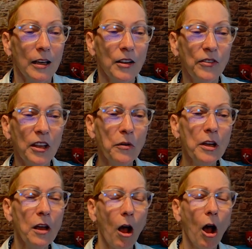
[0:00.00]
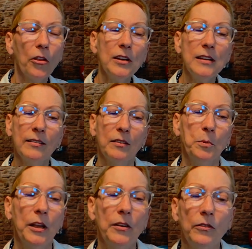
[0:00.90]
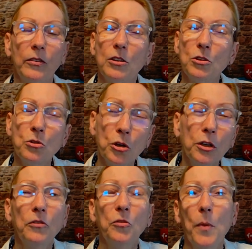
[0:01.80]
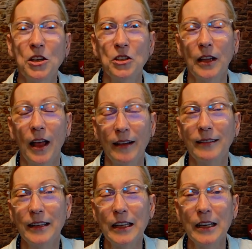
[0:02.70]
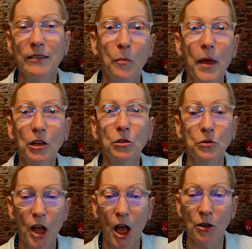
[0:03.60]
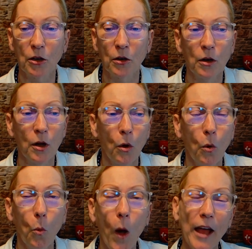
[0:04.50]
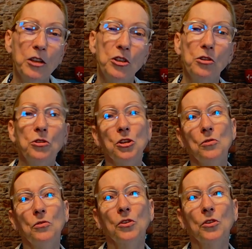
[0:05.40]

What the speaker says: Considering all the disciplines you could have specialized in as a medical doctor, why did you choose